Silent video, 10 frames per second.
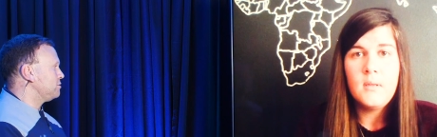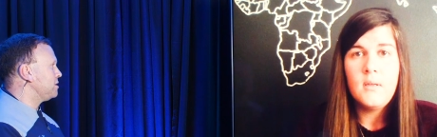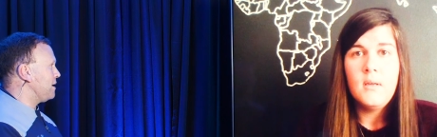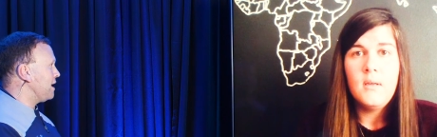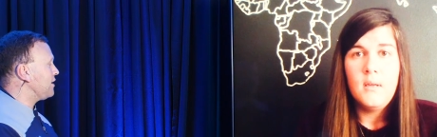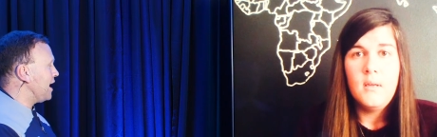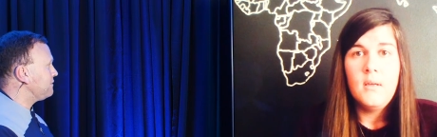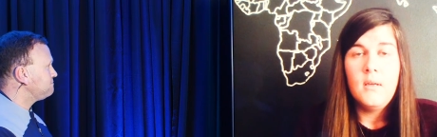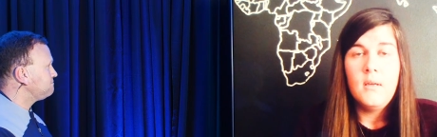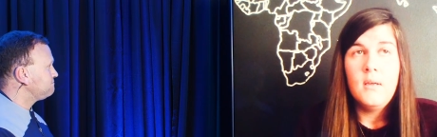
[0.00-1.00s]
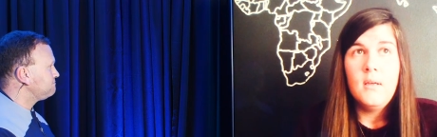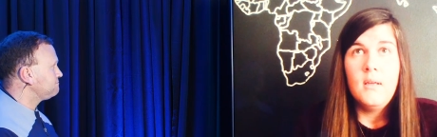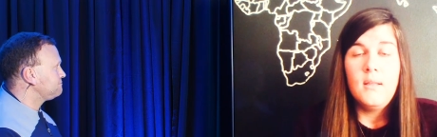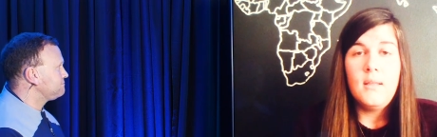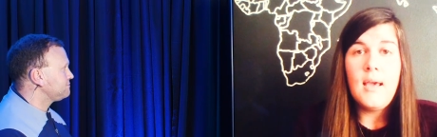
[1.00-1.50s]
Speaker 1: little bit about that.
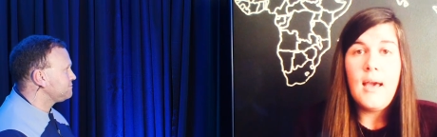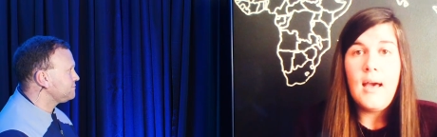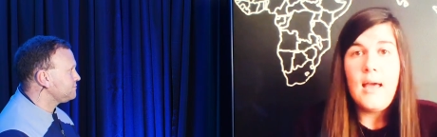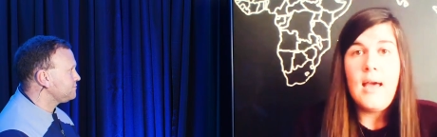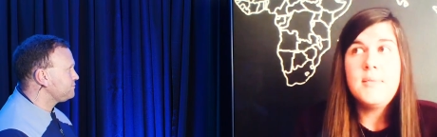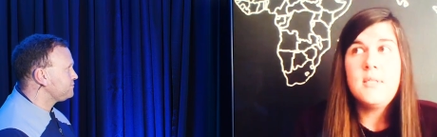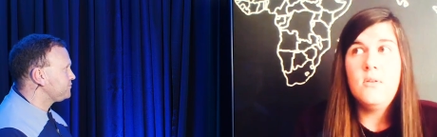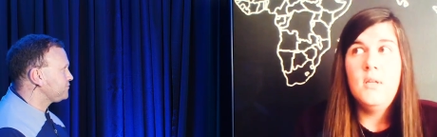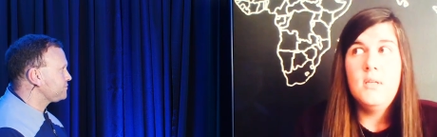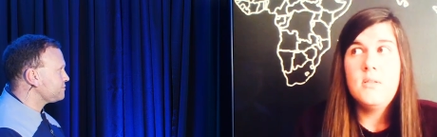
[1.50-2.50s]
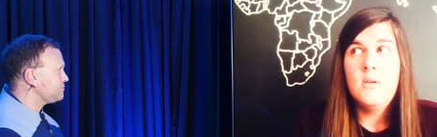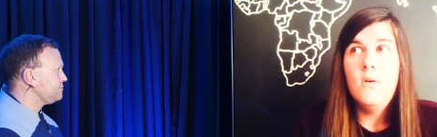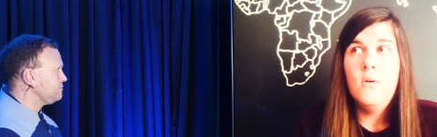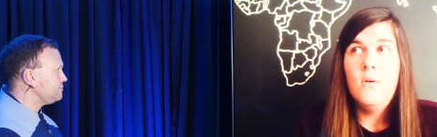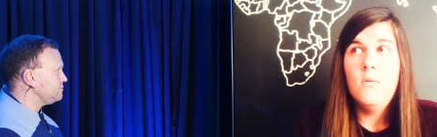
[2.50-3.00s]
Speaker 2: Yeah, absolutely.
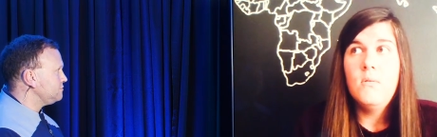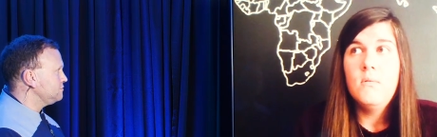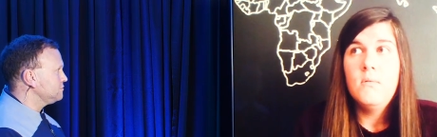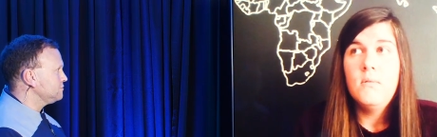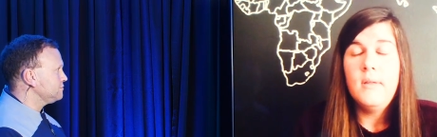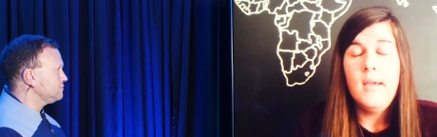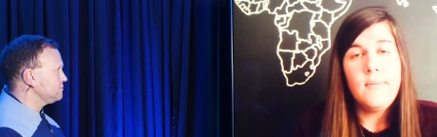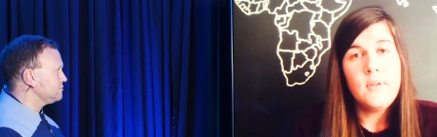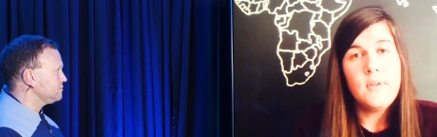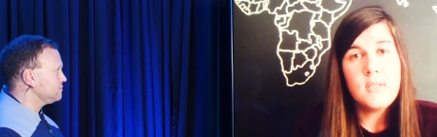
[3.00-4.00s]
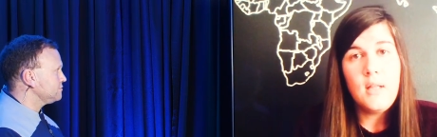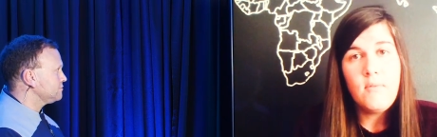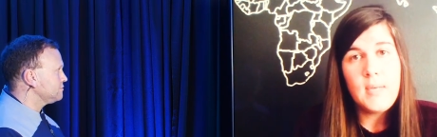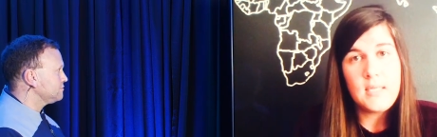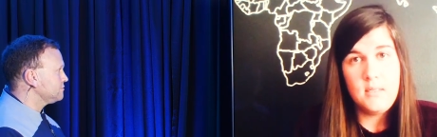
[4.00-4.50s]
So, yeah, there's a lot of
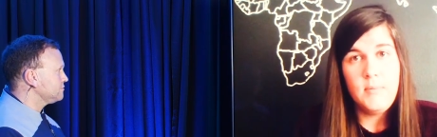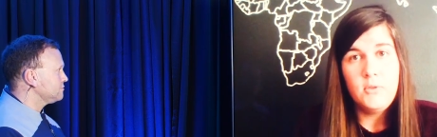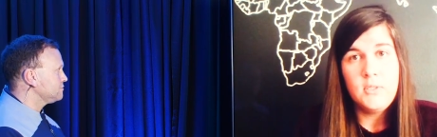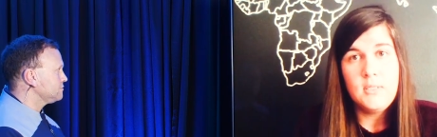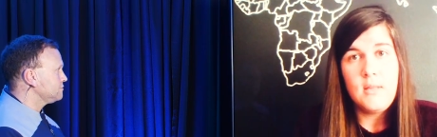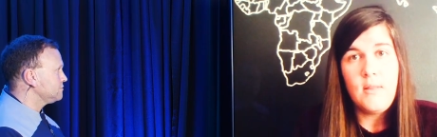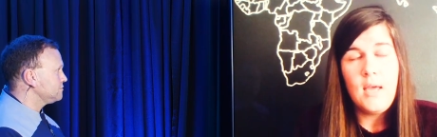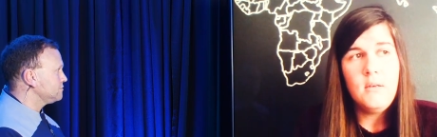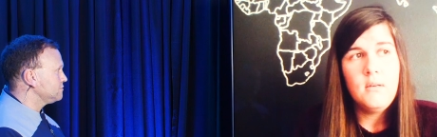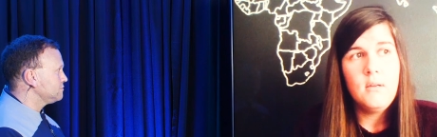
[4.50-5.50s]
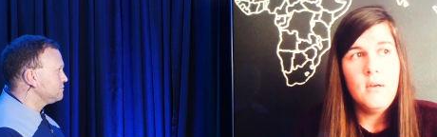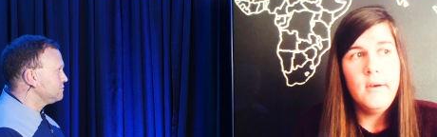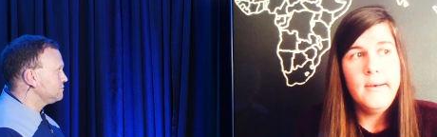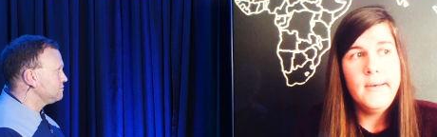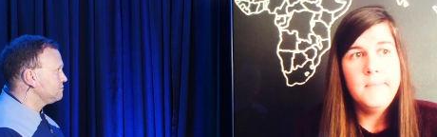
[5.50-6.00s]
mixed emotions in that.
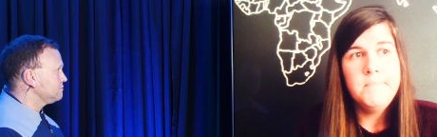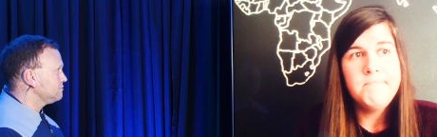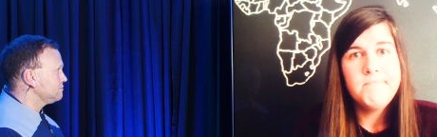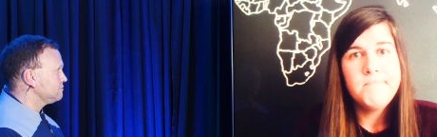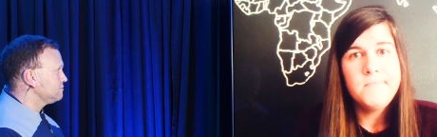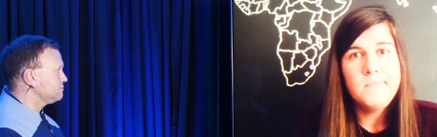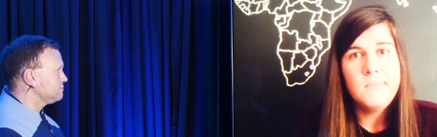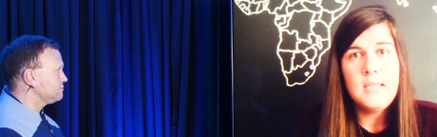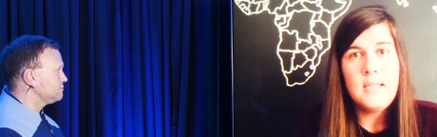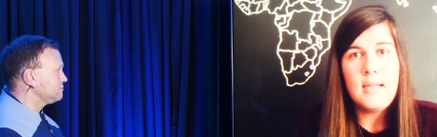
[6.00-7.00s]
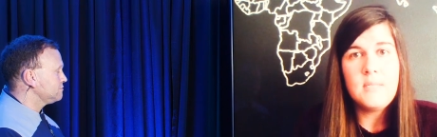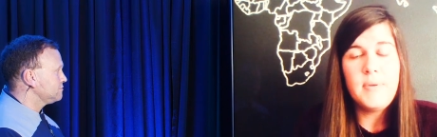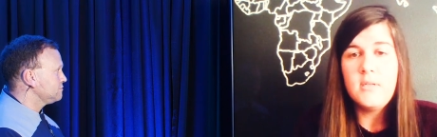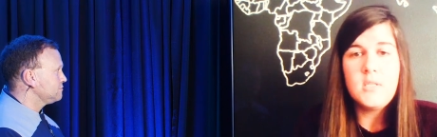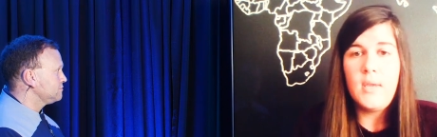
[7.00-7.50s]
Um, yeah, it's
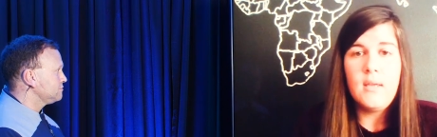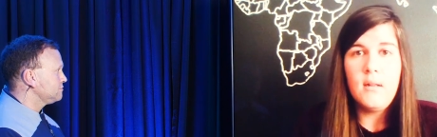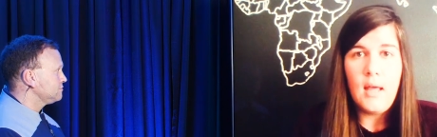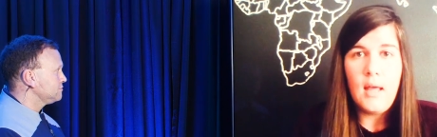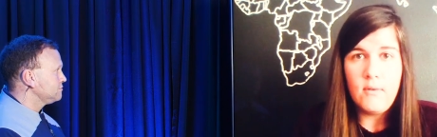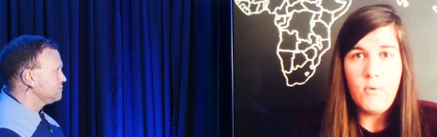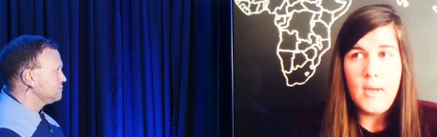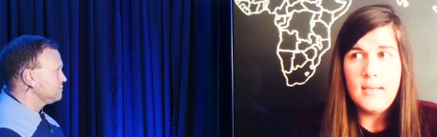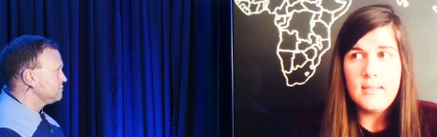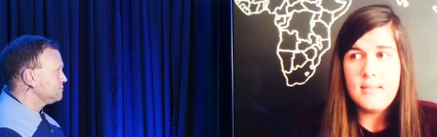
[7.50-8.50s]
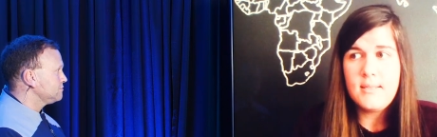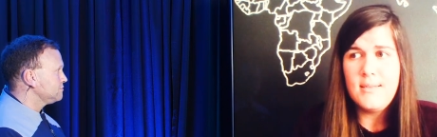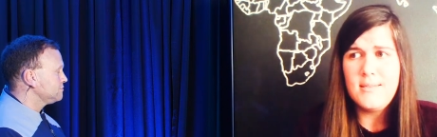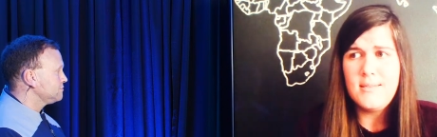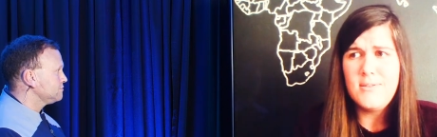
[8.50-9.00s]
bittersweet in a lot of ways
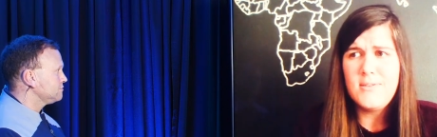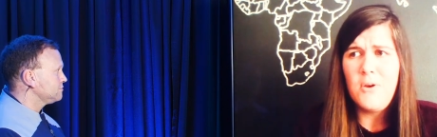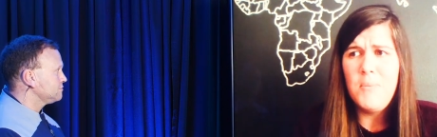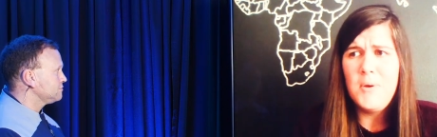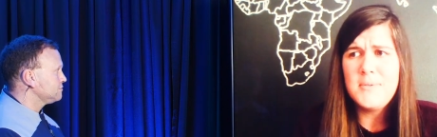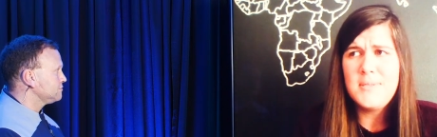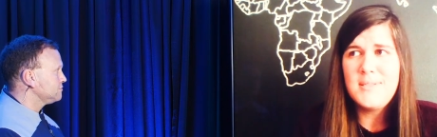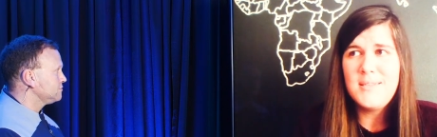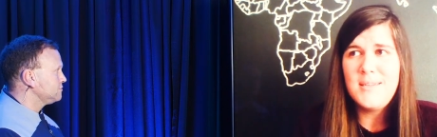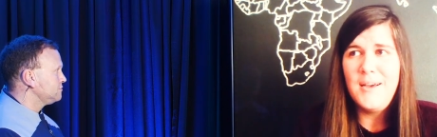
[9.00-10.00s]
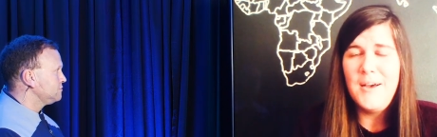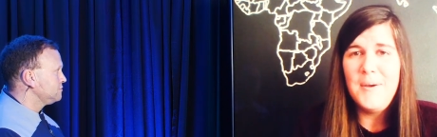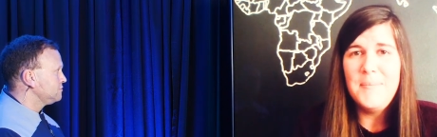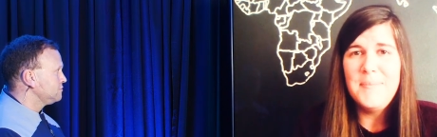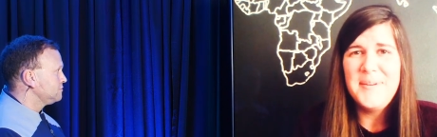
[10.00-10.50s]
because there's almost
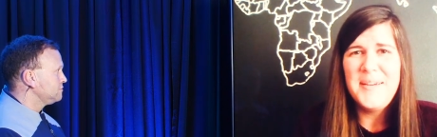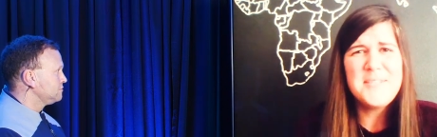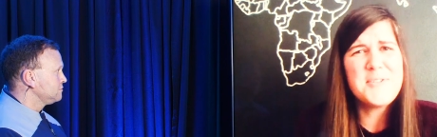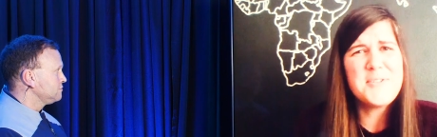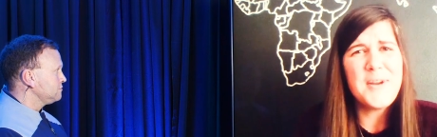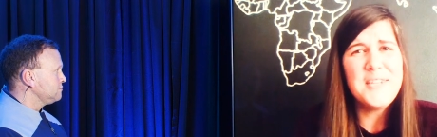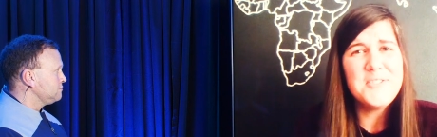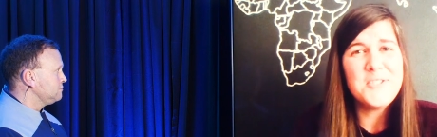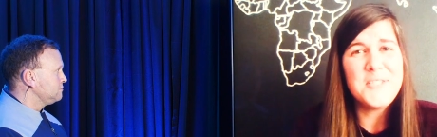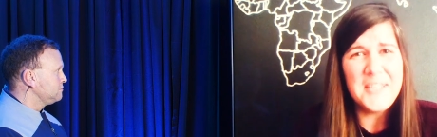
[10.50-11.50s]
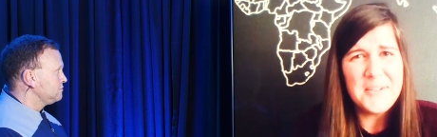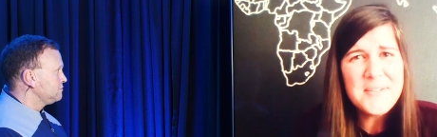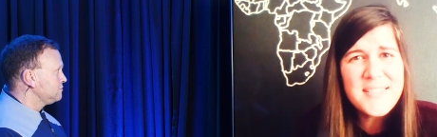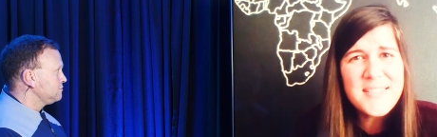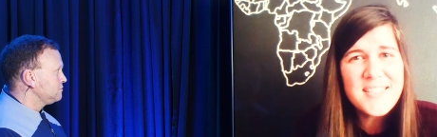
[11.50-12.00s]
um, a strange
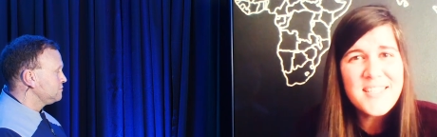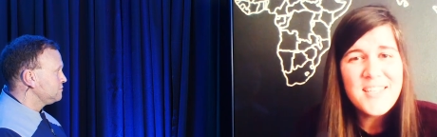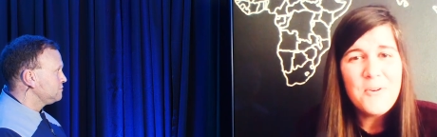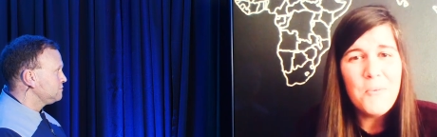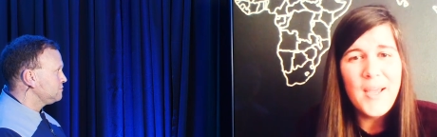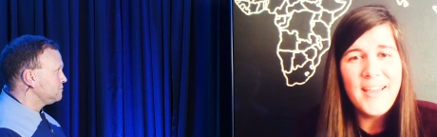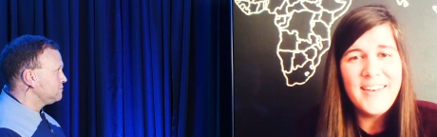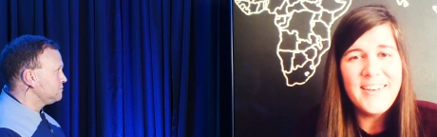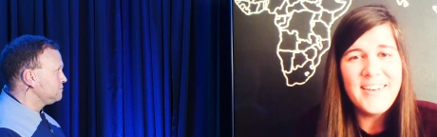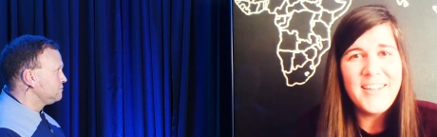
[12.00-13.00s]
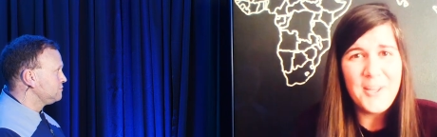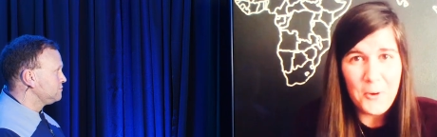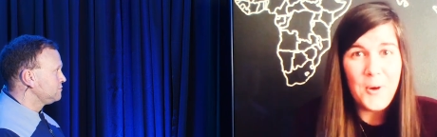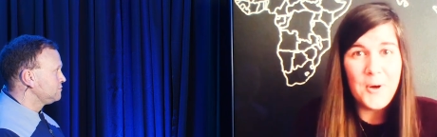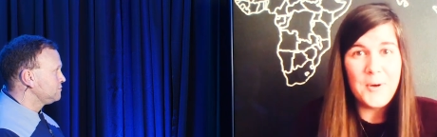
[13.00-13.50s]
guilt when
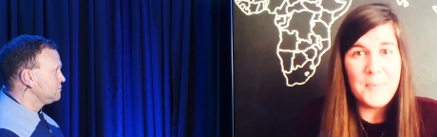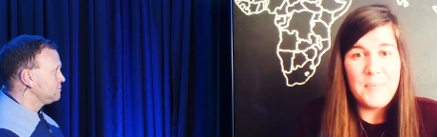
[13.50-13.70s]
you're